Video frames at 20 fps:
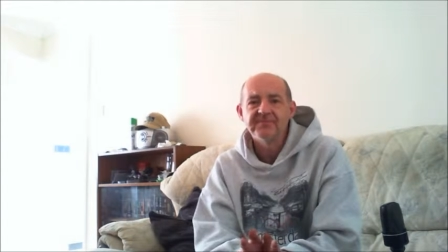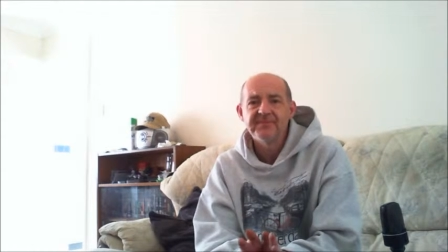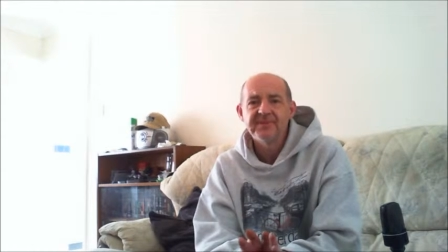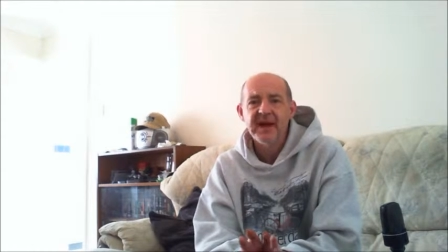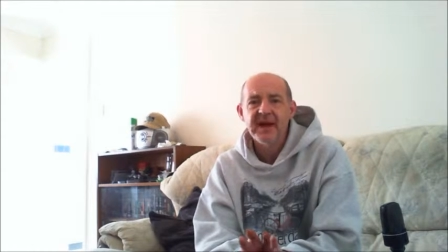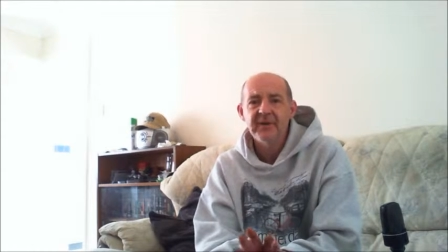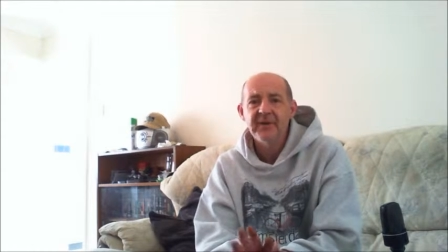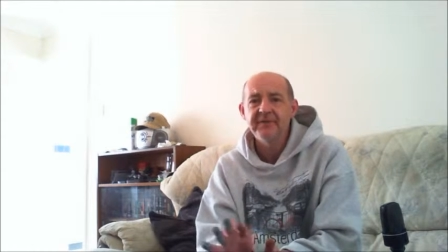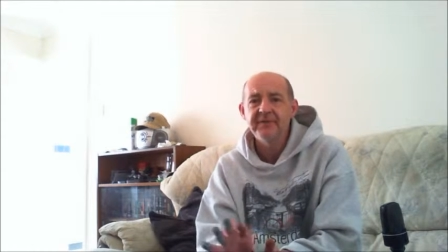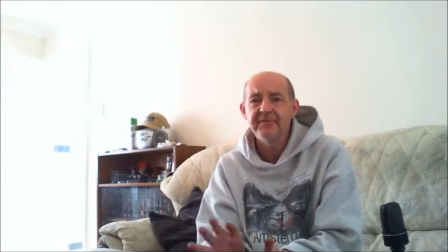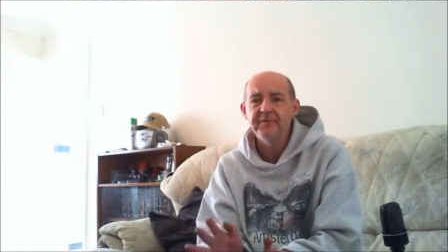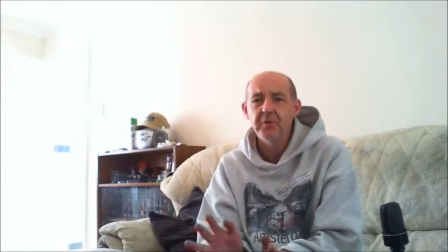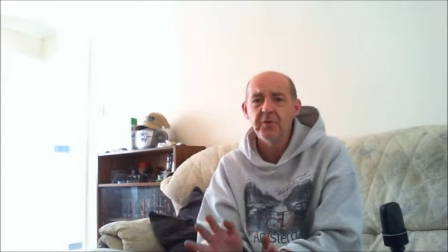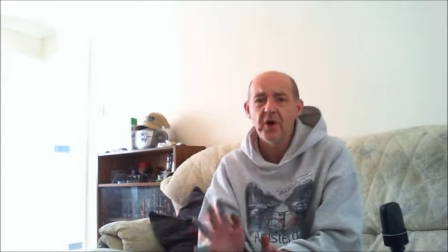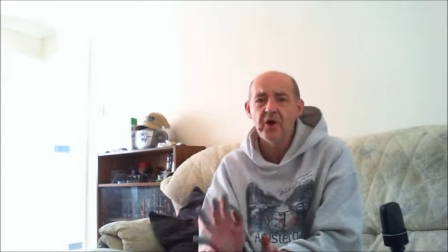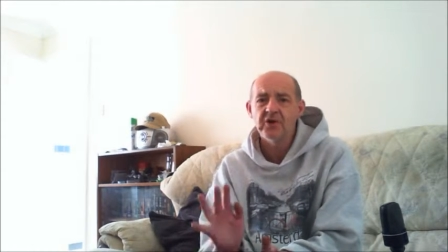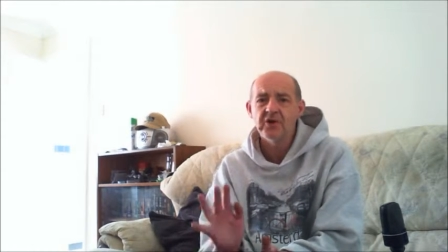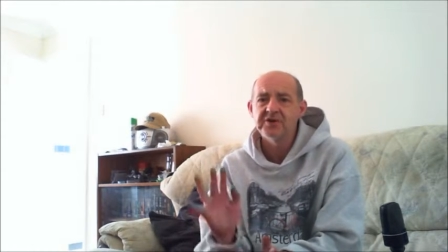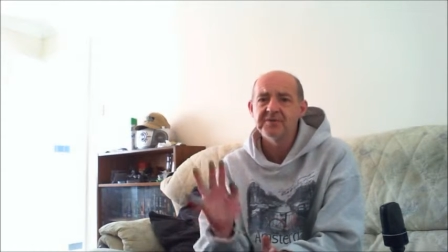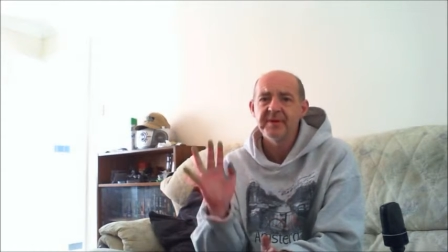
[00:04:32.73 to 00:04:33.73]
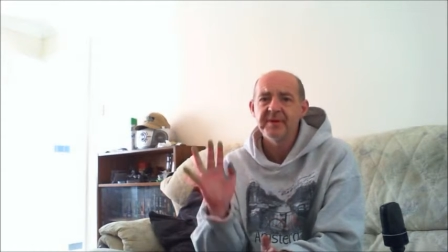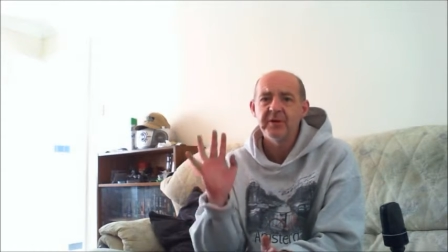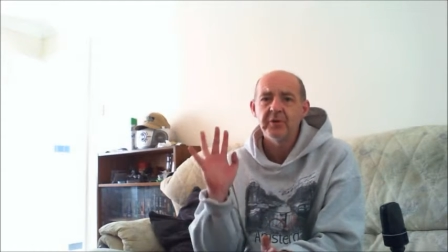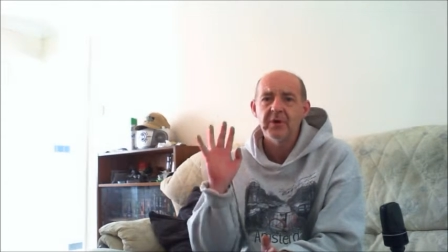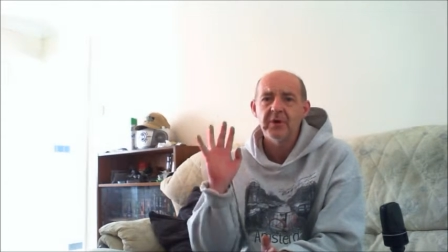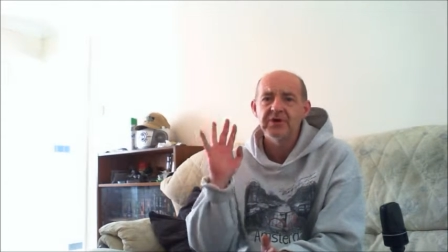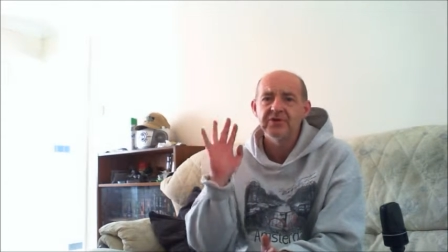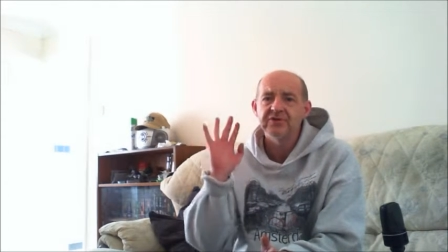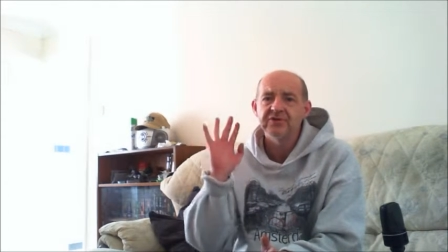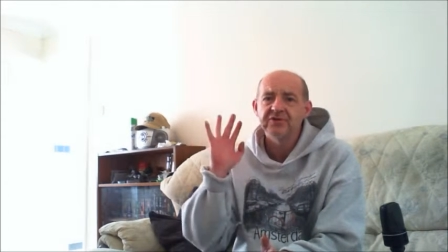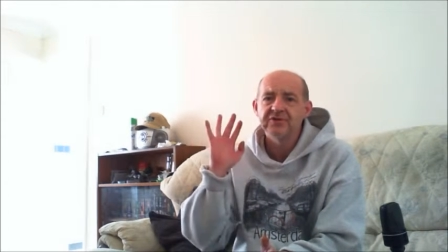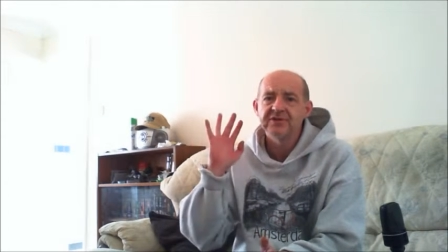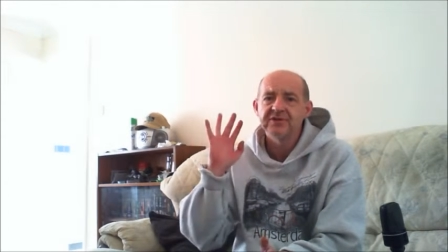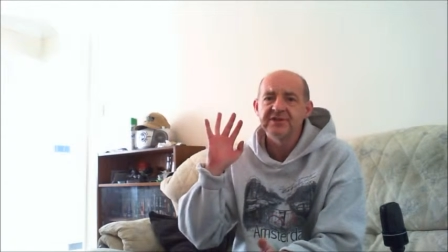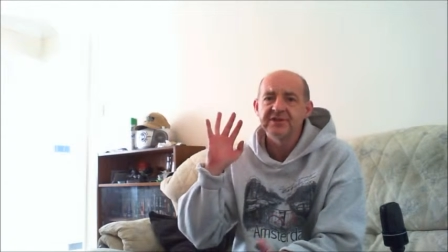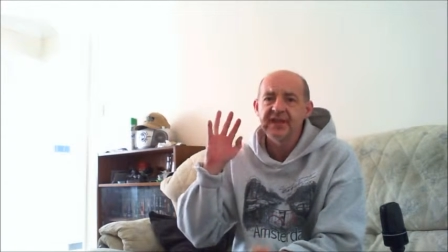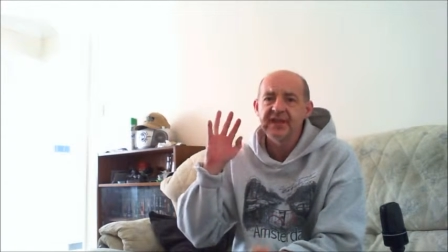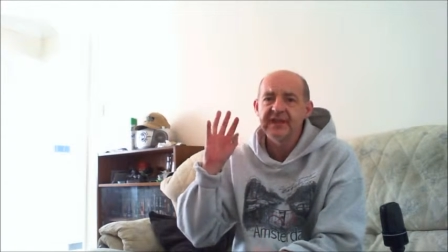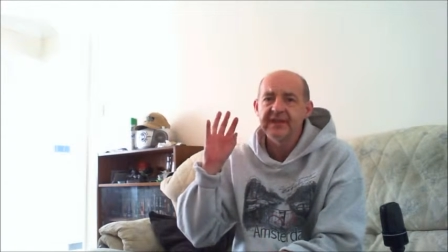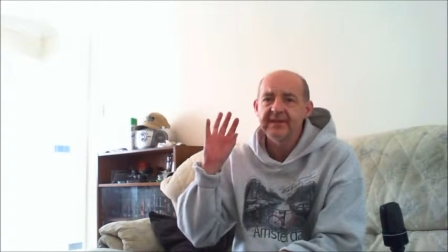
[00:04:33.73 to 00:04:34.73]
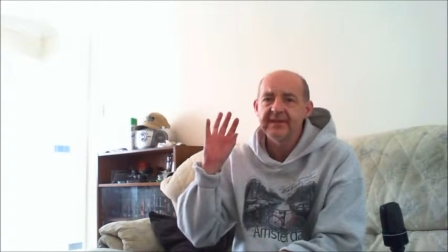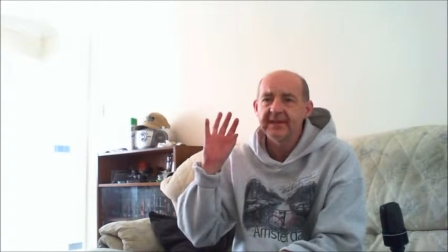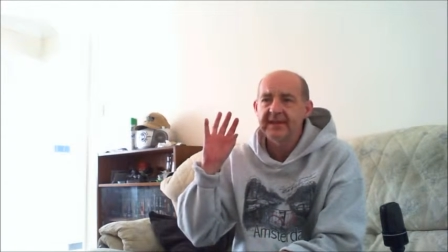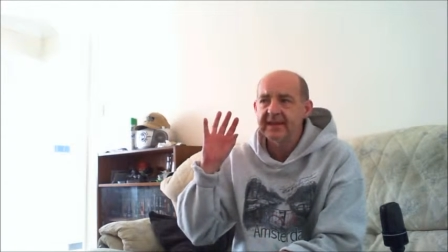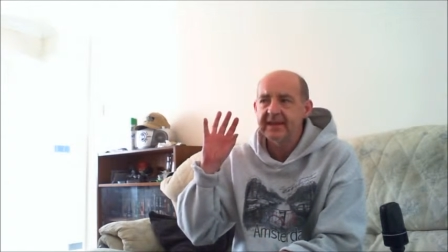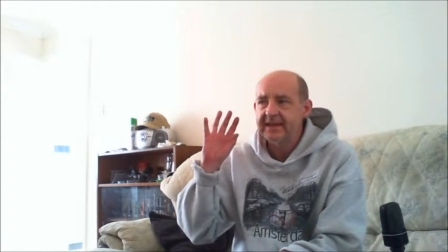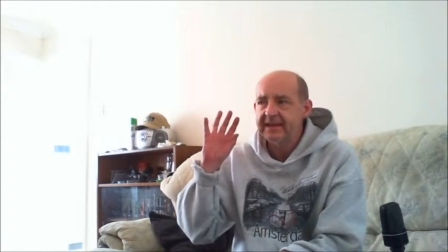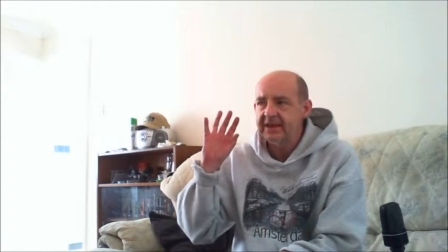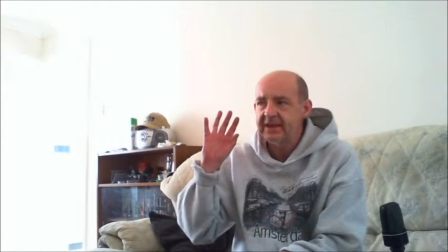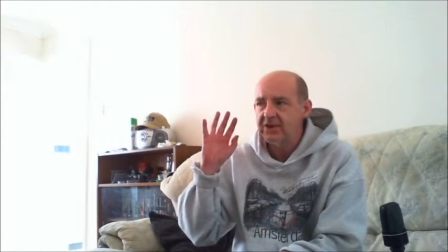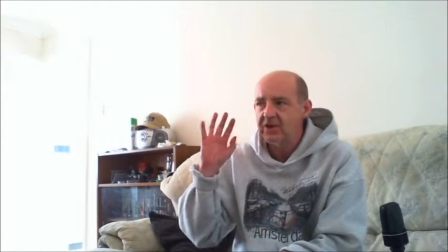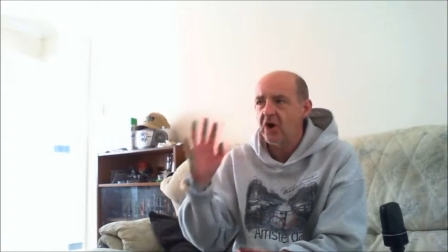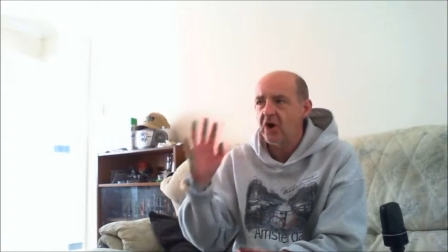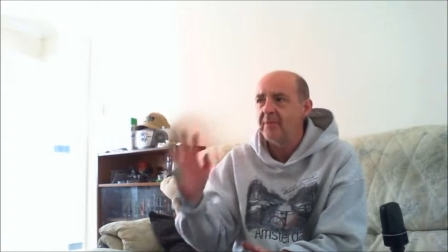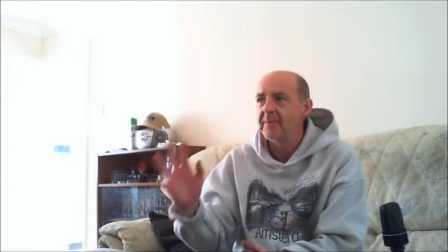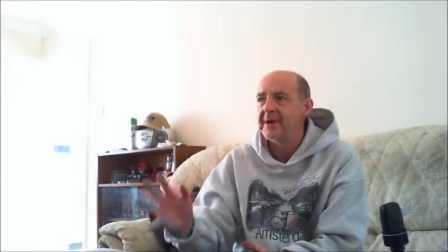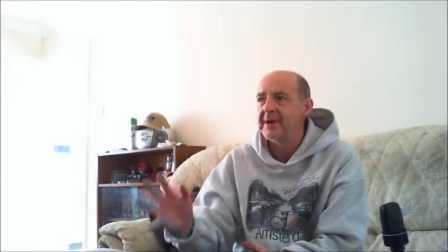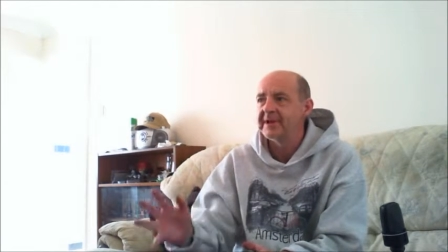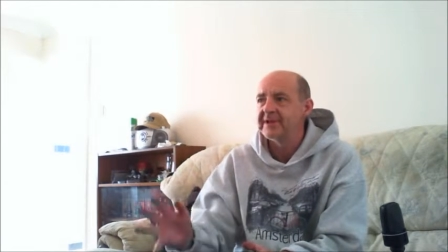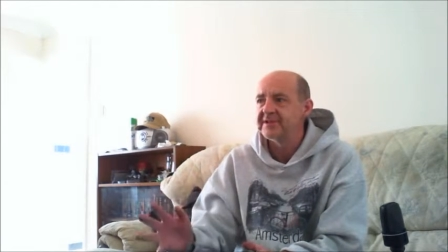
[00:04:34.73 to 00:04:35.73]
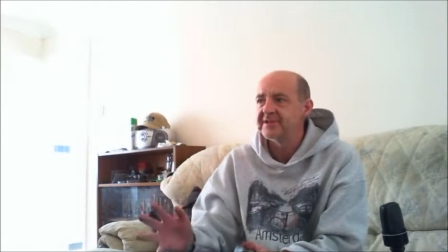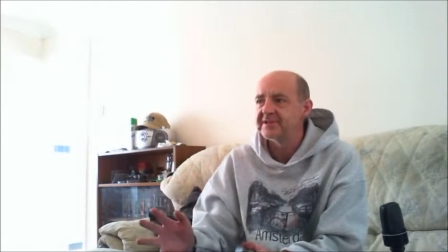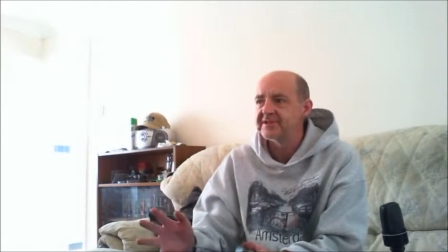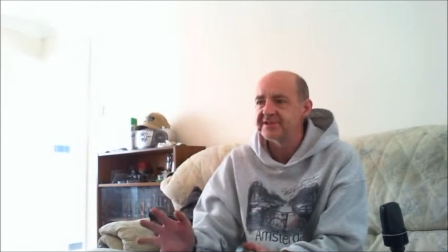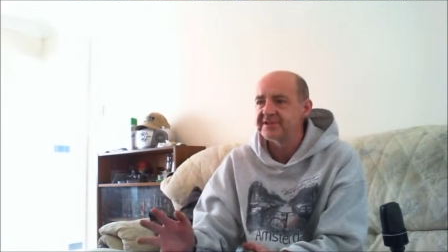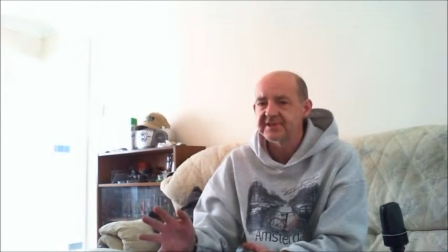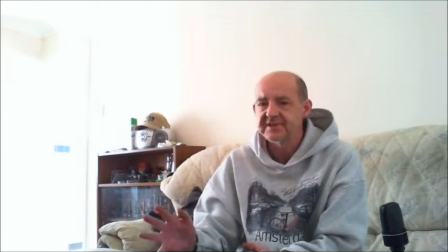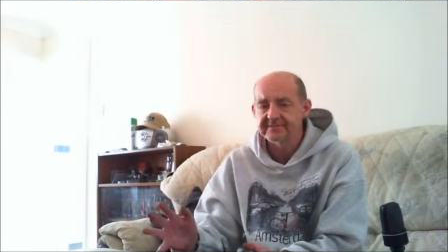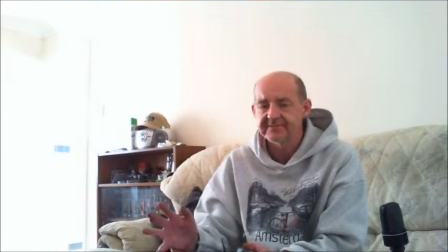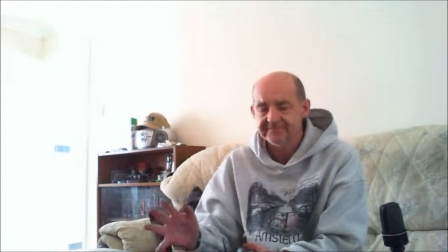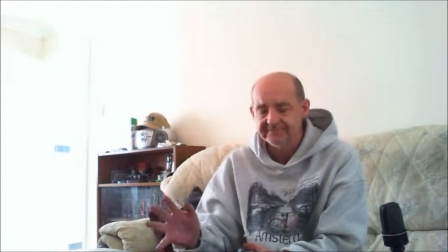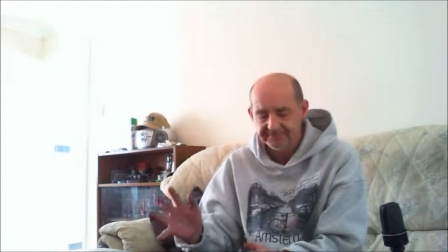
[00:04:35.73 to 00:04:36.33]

Now, if you ask me questions in the comments